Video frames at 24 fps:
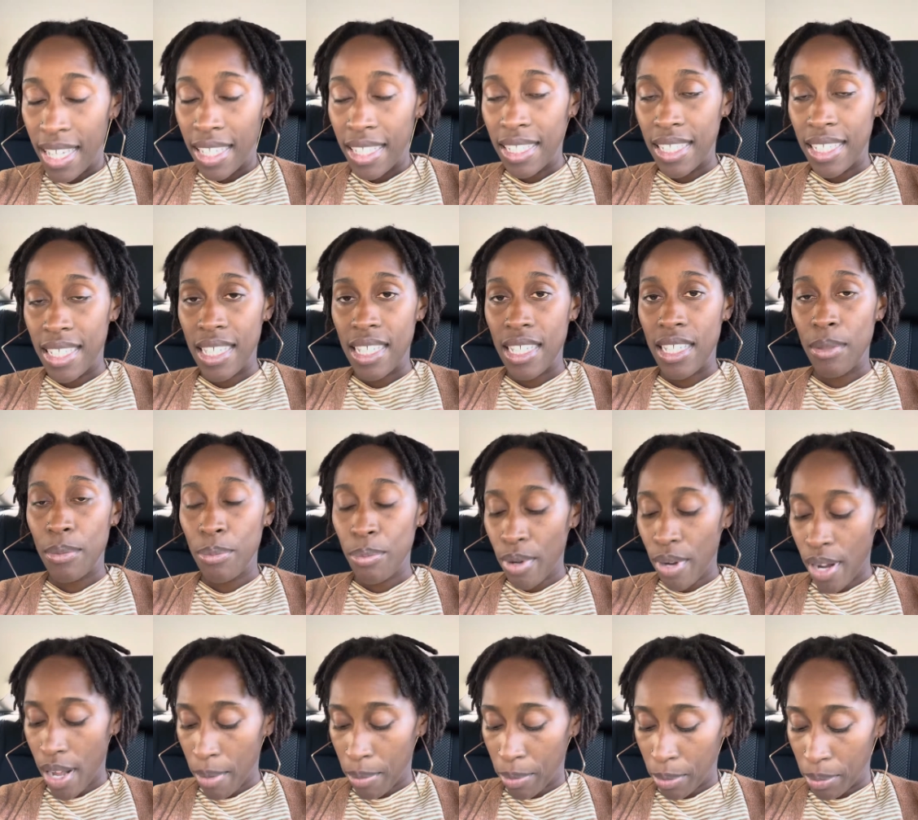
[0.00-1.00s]
this could
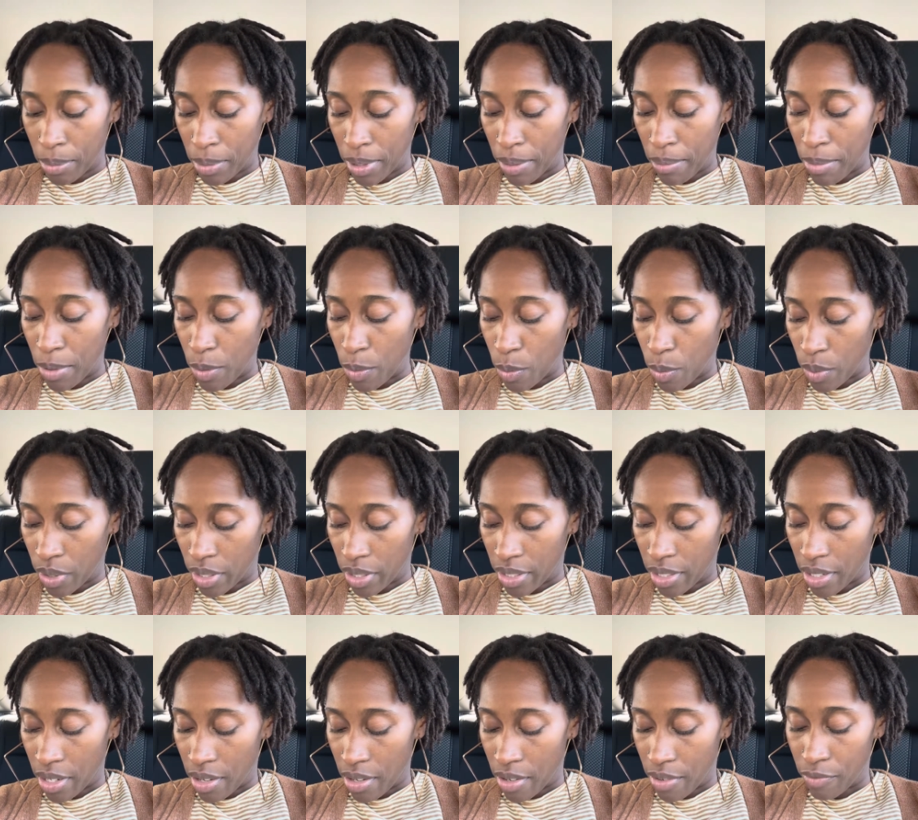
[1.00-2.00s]
probably be
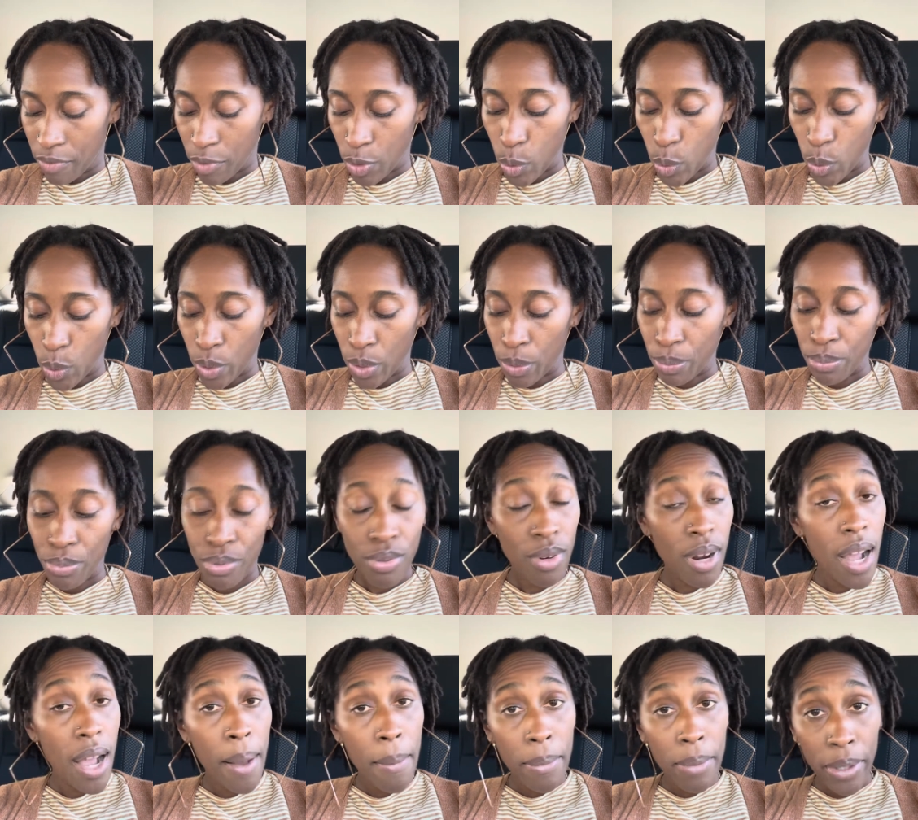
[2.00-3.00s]
one of your
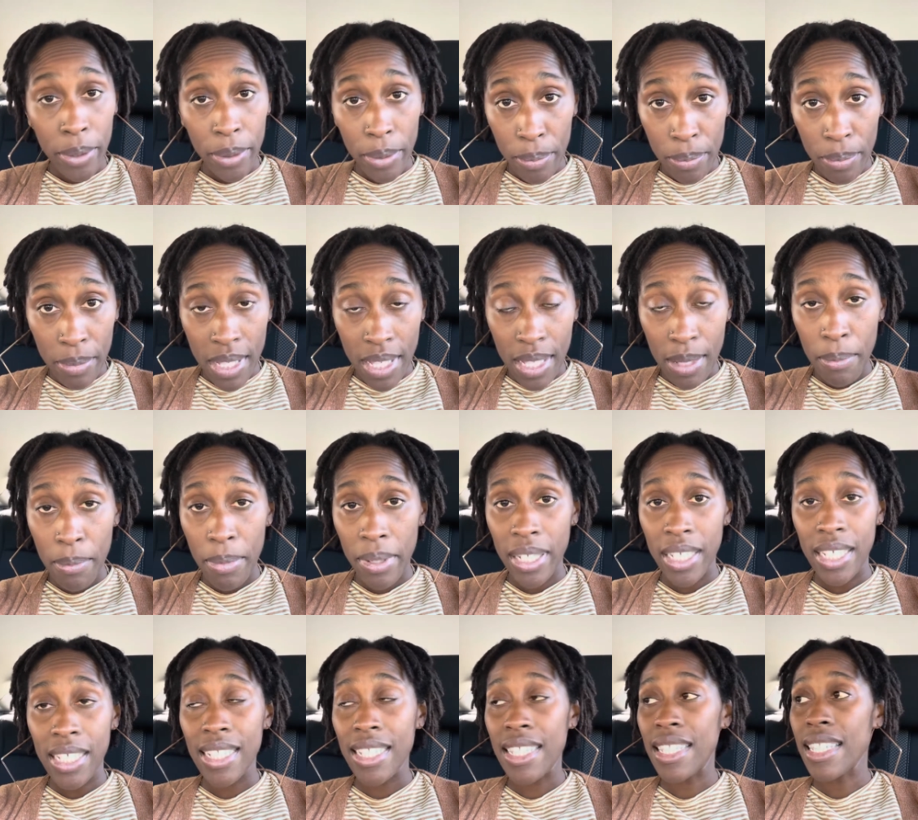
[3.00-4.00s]
problems,
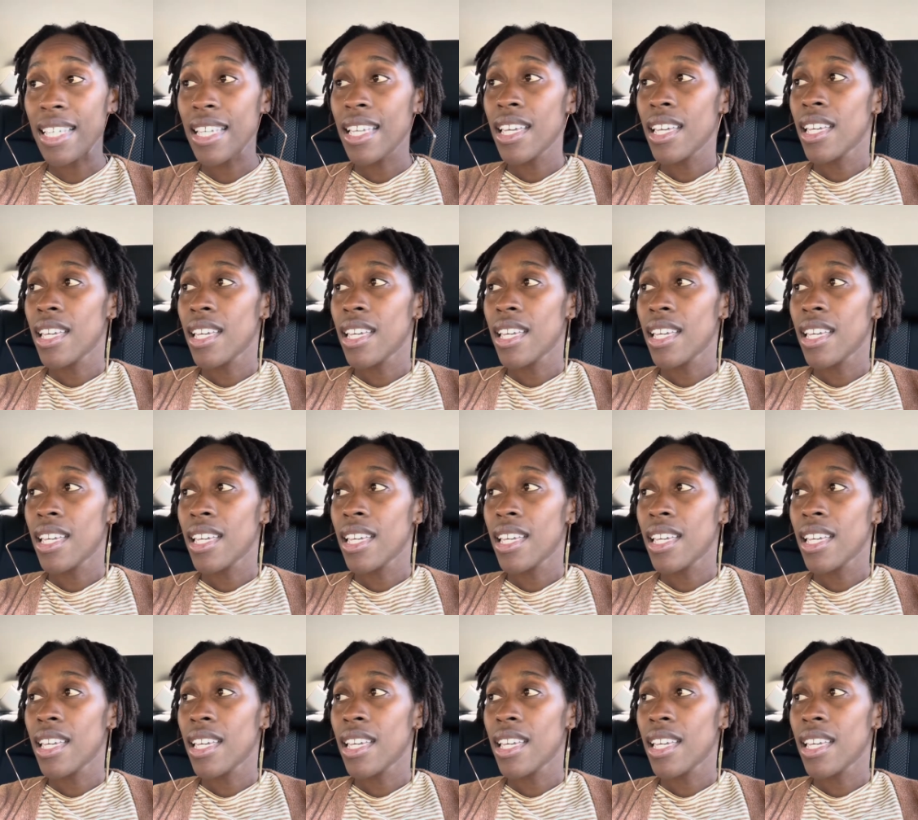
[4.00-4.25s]
but